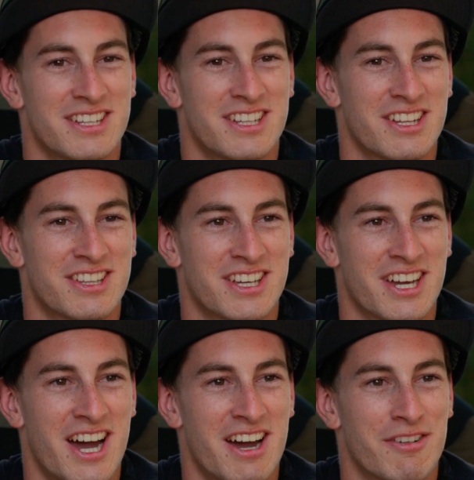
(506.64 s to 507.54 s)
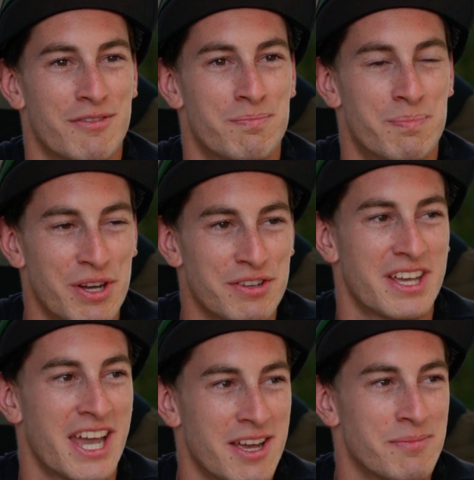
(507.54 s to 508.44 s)
it's a car I've built
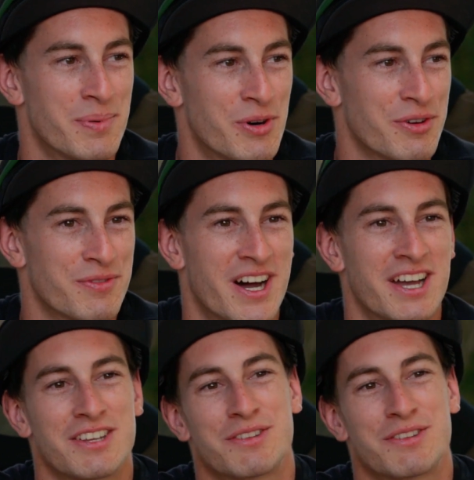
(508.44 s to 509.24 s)
and bought for under